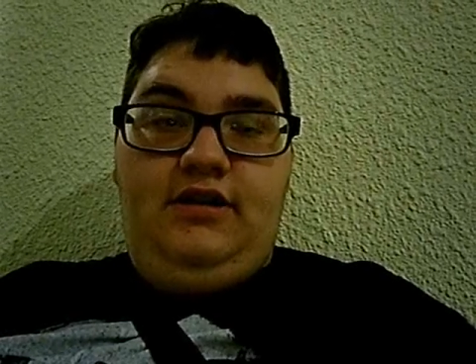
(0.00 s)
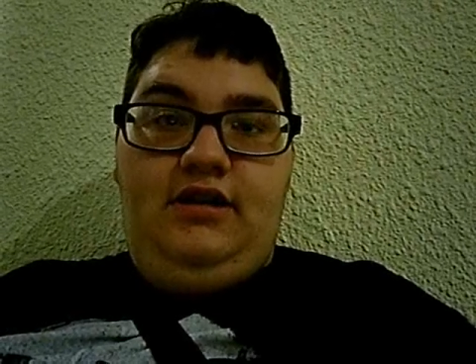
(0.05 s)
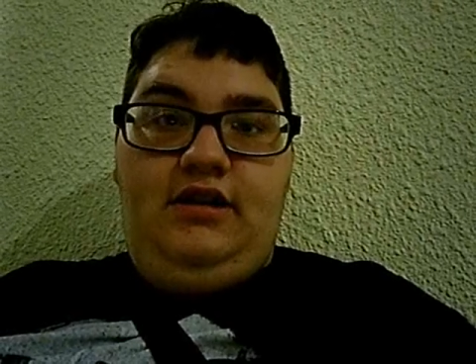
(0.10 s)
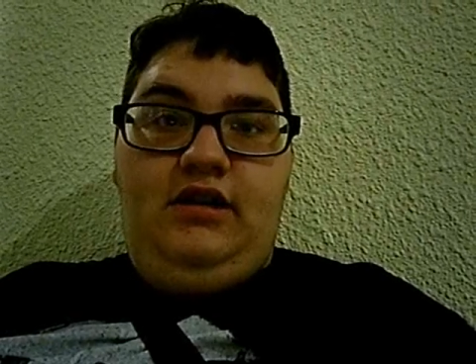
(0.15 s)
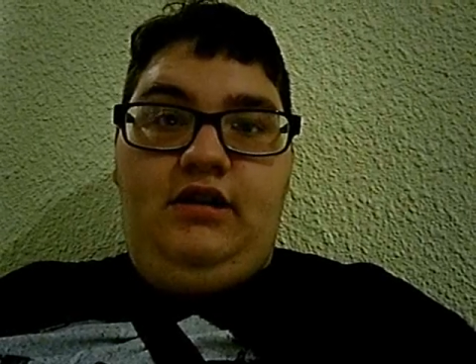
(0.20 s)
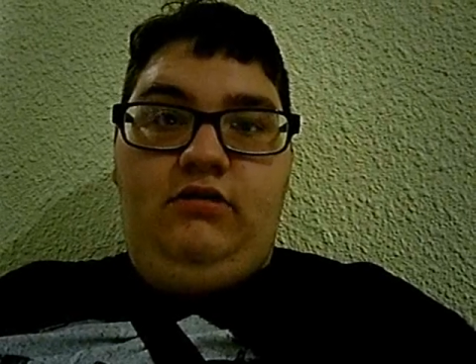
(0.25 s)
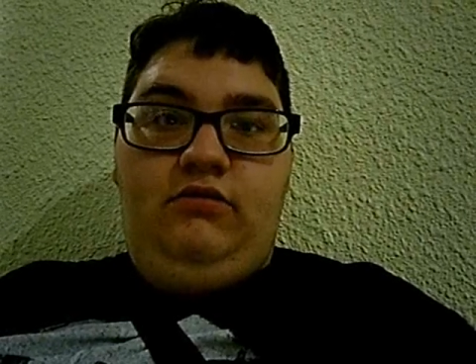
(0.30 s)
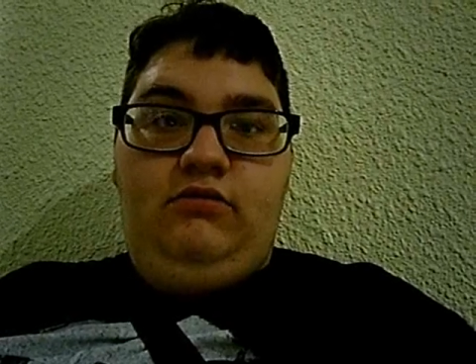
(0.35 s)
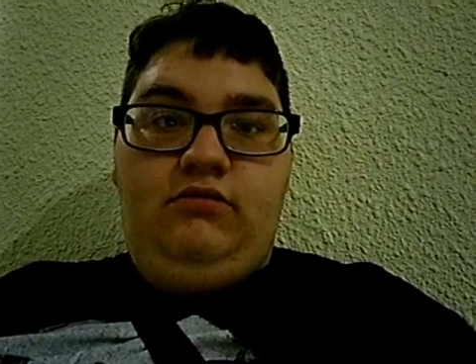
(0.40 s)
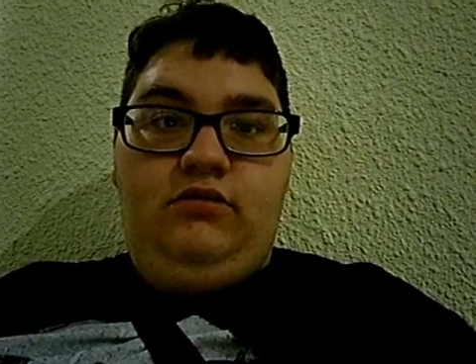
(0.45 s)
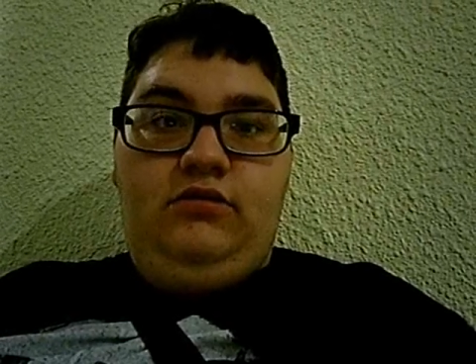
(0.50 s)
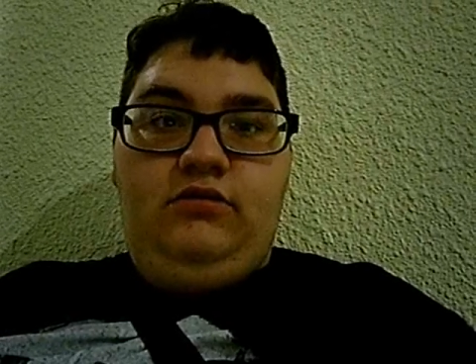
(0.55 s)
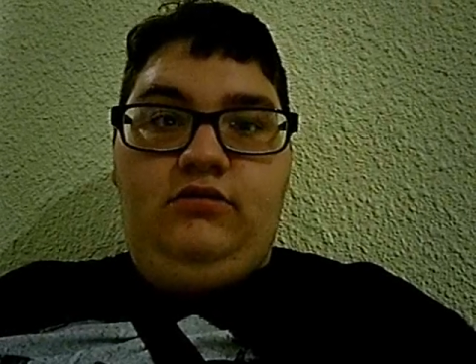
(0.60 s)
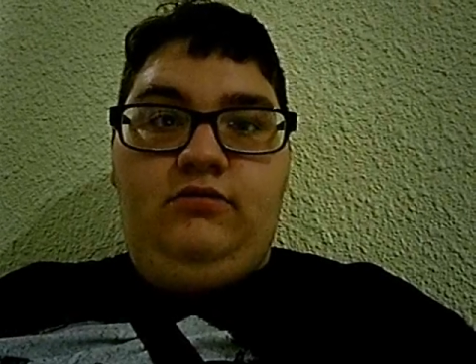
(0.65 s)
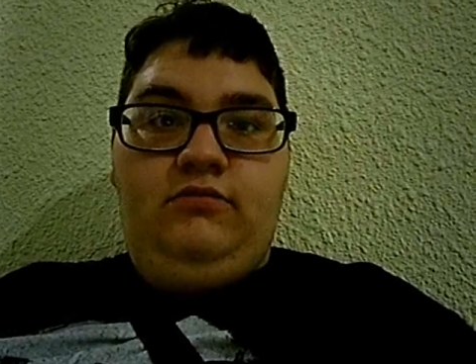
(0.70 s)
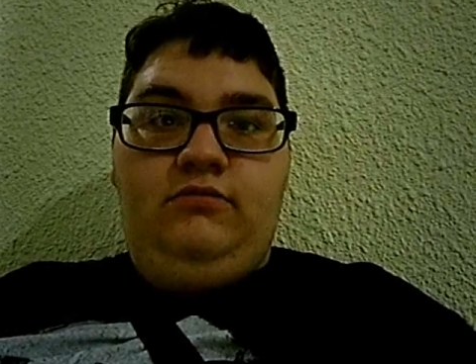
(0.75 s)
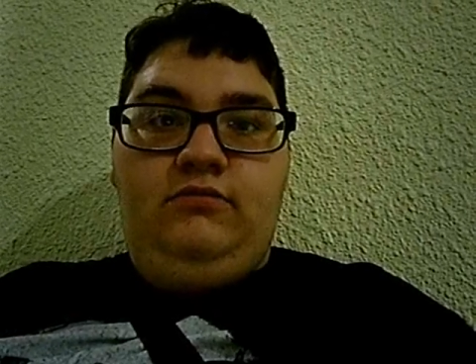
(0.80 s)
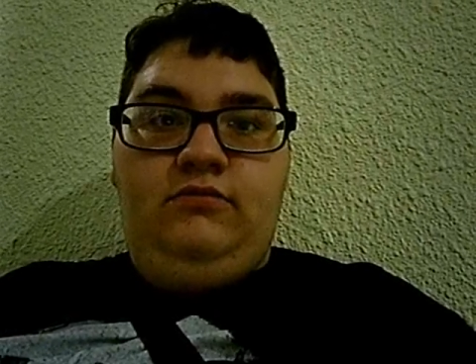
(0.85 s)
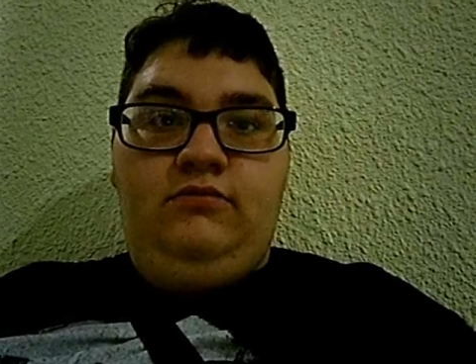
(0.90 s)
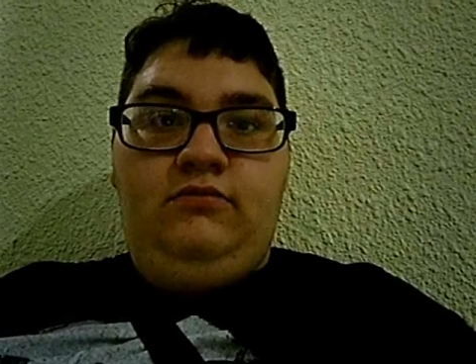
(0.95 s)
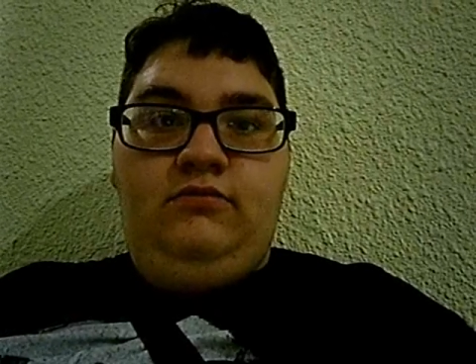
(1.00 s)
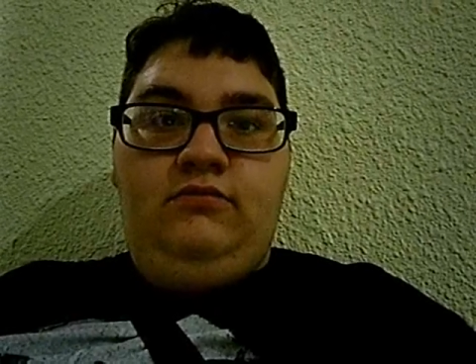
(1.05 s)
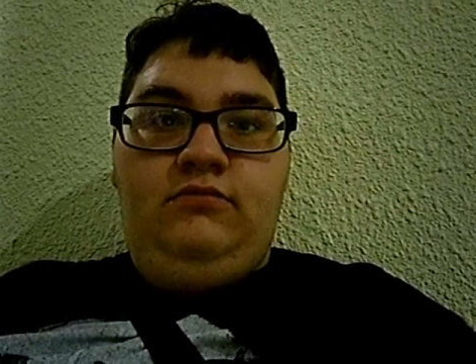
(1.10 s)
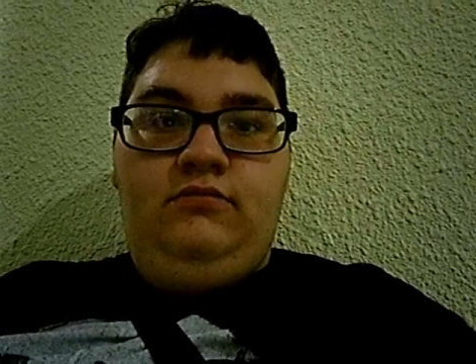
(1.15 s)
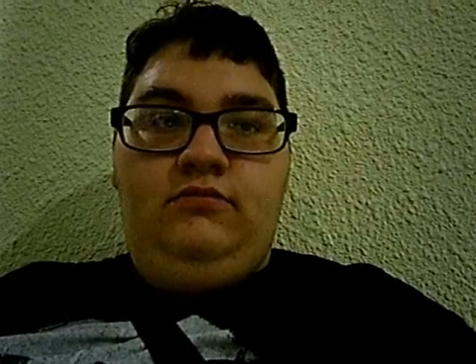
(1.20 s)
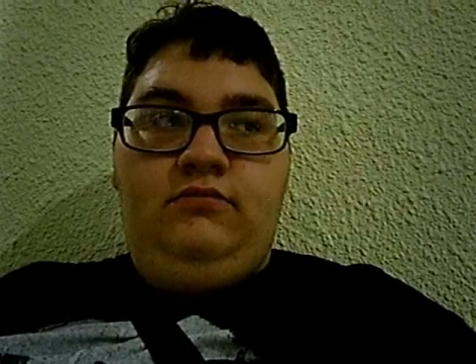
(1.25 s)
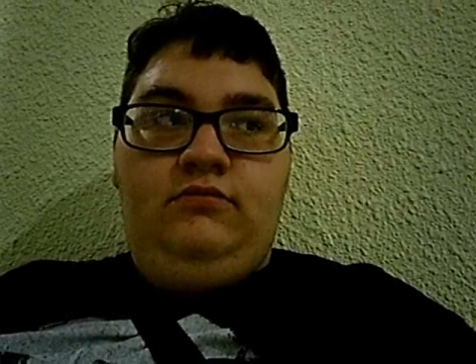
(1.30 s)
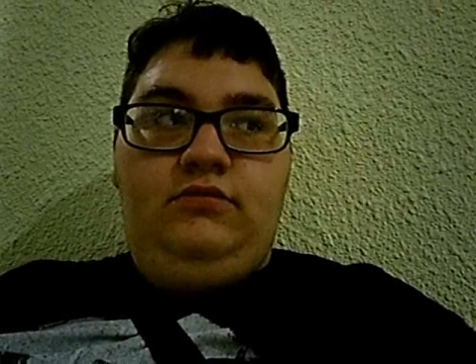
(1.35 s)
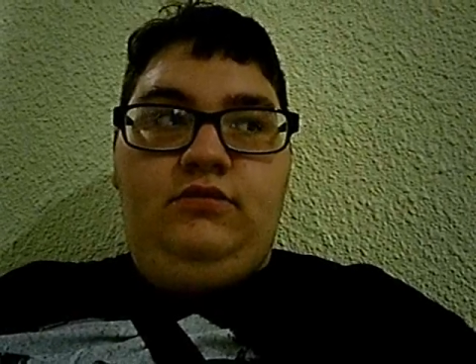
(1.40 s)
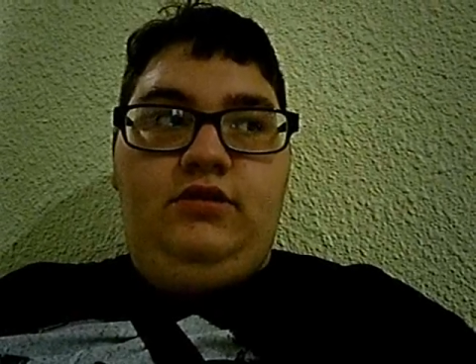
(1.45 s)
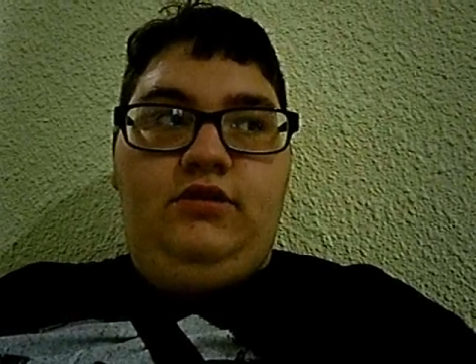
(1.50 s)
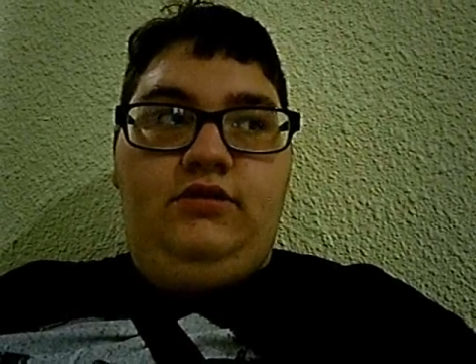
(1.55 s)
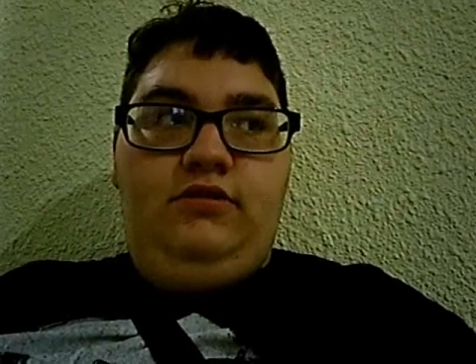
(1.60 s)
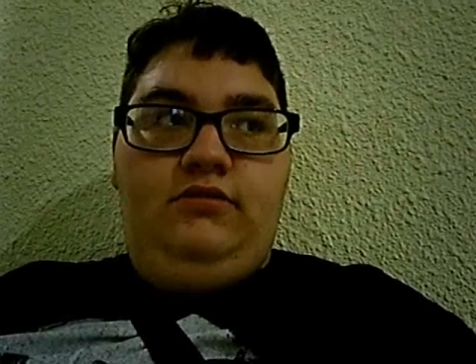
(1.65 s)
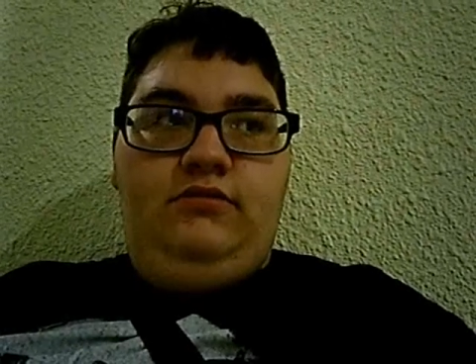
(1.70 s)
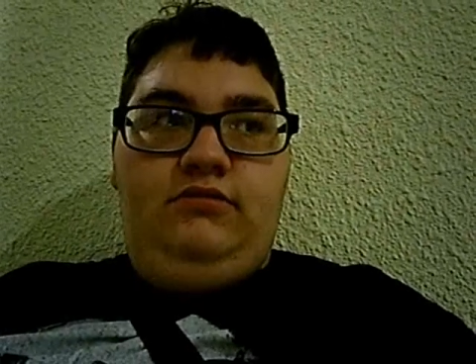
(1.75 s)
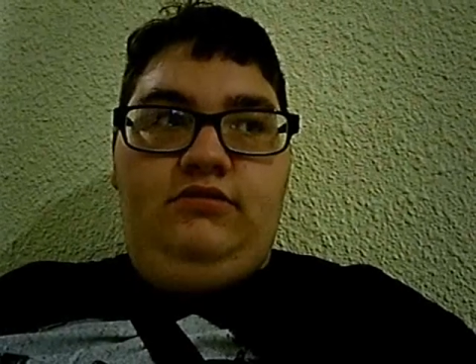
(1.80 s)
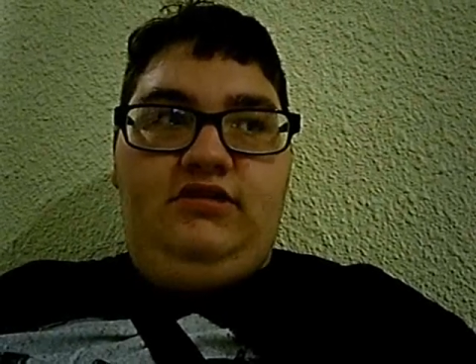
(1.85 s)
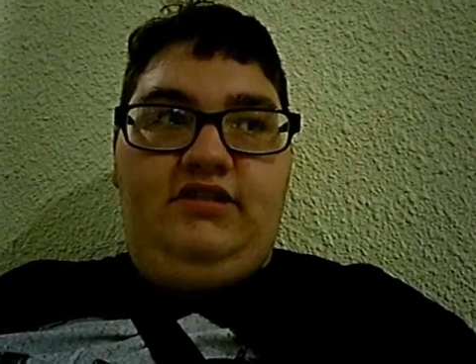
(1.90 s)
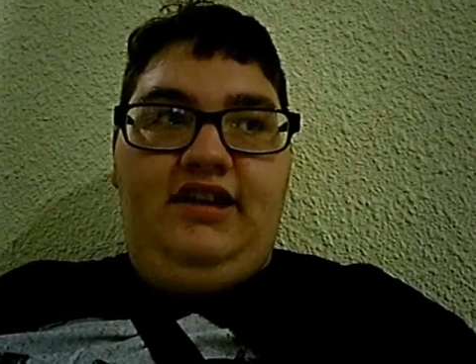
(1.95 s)
hour.
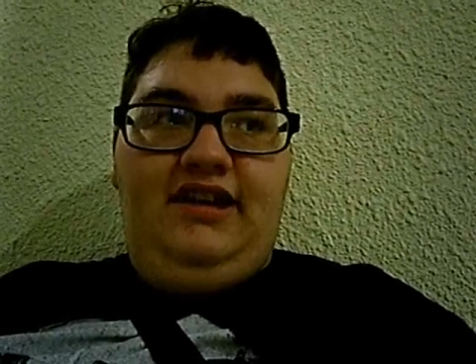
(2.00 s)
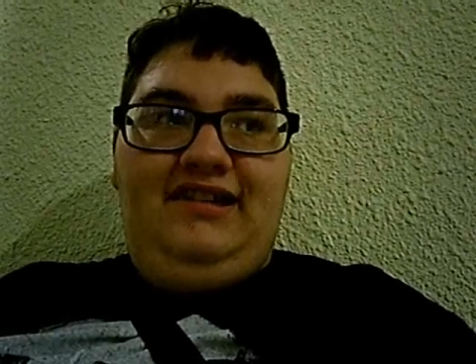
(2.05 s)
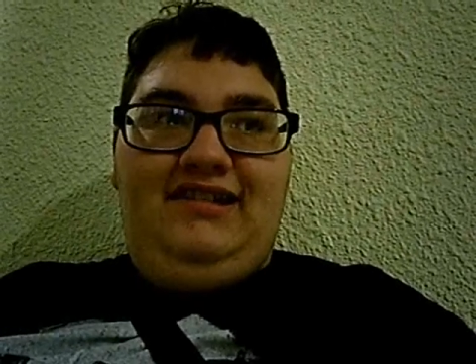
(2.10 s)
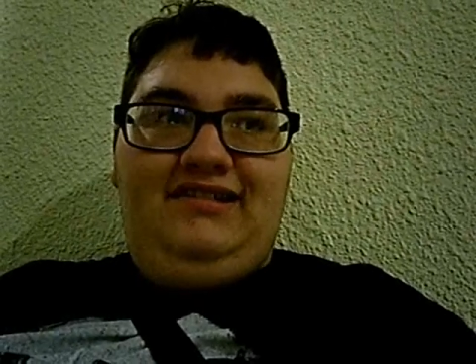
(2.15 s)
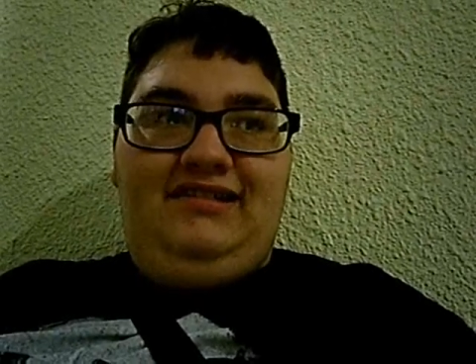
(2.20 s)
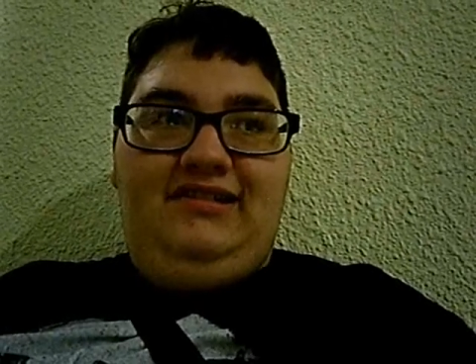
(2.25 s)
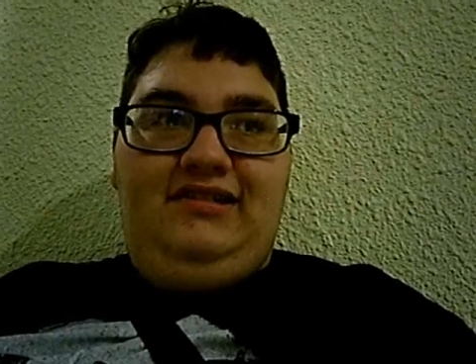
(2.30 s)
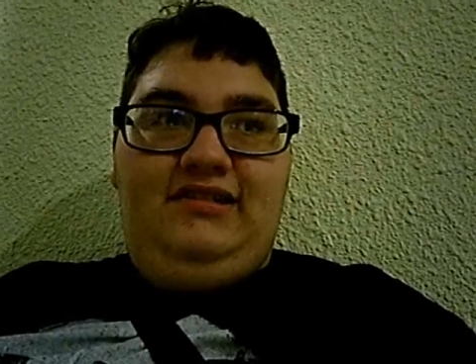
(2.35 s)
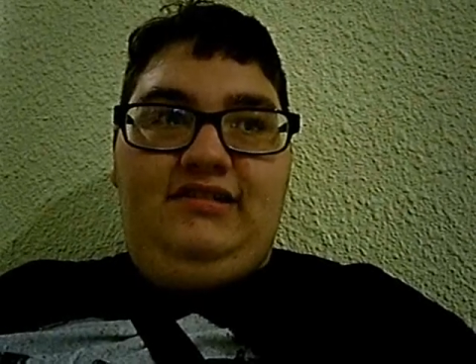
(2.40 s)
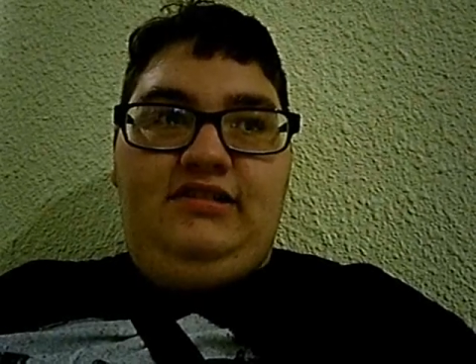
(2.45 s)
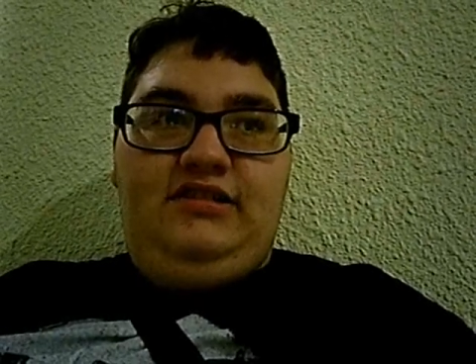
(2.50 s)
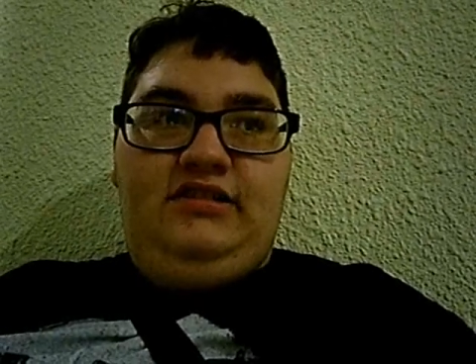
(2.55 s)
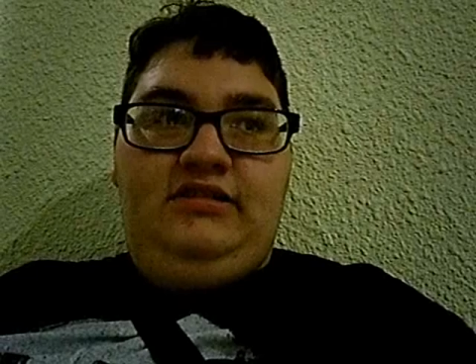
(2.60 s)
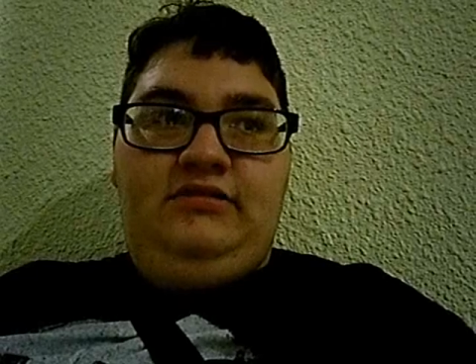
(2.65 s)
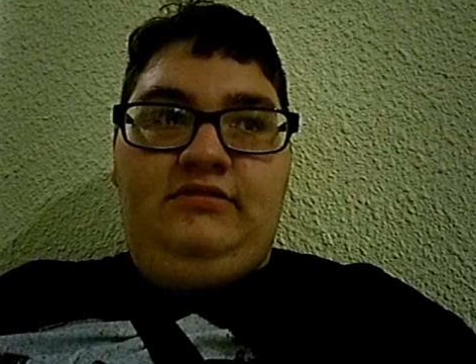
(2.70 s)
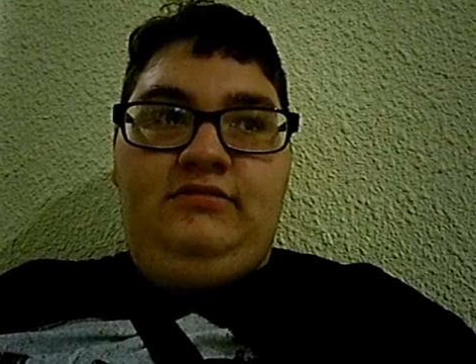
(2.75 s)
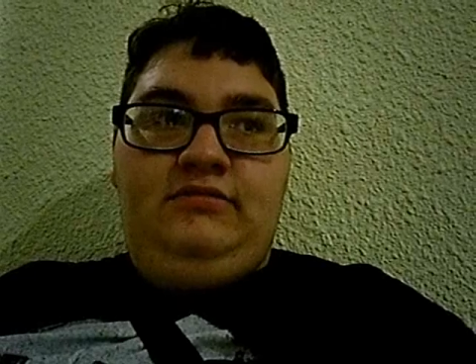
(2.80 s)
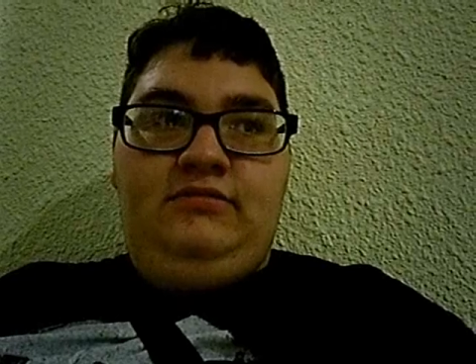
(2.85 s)
No, it's eight o'clock.